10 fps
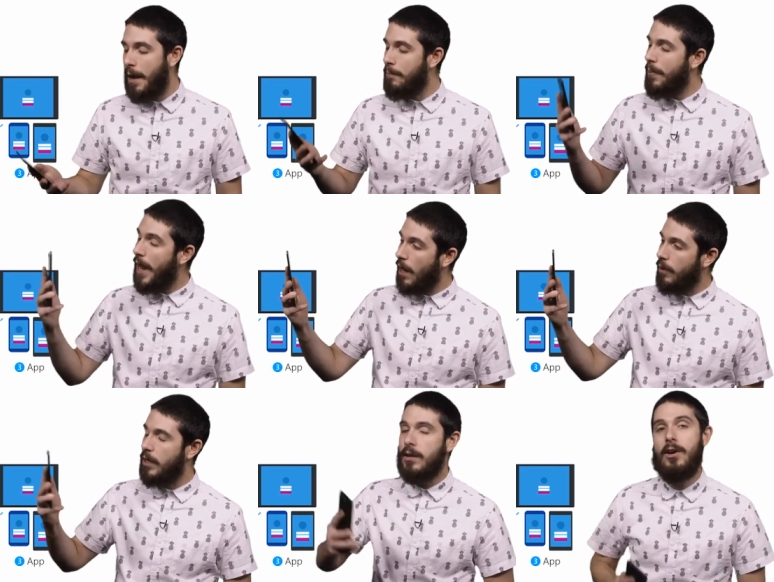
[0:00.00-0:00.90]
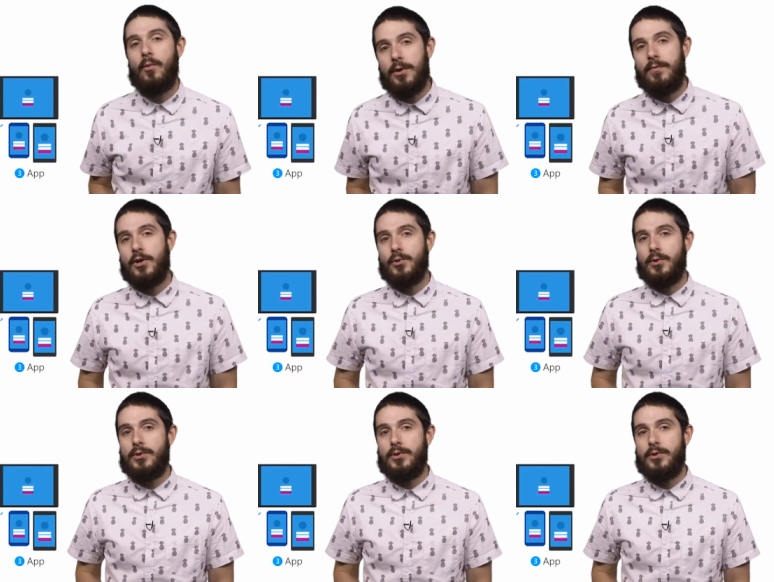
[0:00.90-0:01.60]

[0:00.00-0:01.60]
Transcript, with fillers: and pair it with Visual